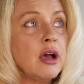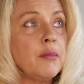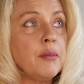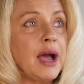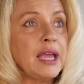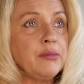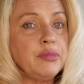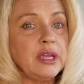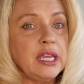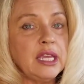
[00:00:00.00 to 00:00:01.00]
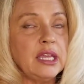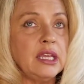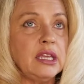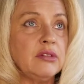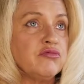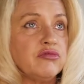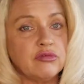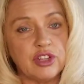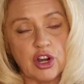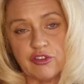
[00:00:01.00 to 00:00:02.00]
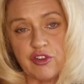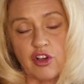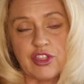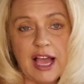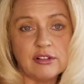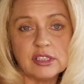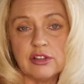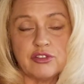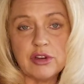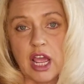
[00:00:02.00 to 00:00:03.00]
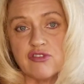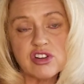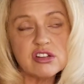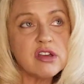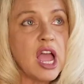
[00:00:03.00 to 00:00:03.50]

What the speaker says: might be 4,300,